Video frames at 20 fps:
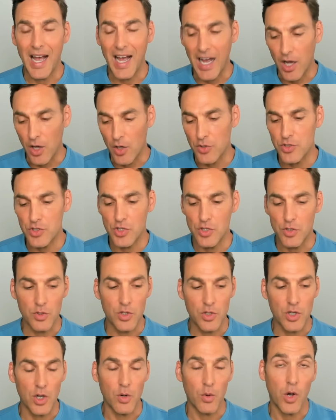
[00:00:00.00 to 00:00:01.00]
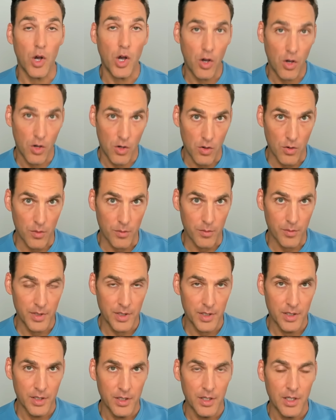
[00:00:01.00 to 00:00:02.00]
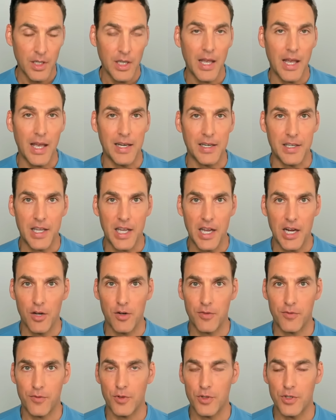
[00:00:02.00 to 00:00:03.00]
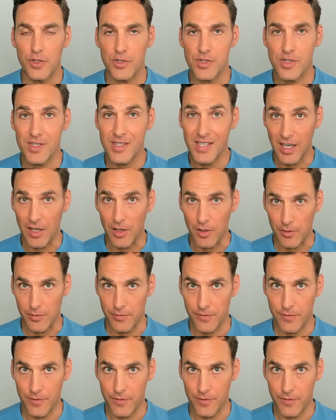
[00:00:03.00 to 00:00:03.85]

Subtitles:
how to go home and mm-hmm. care for yourself.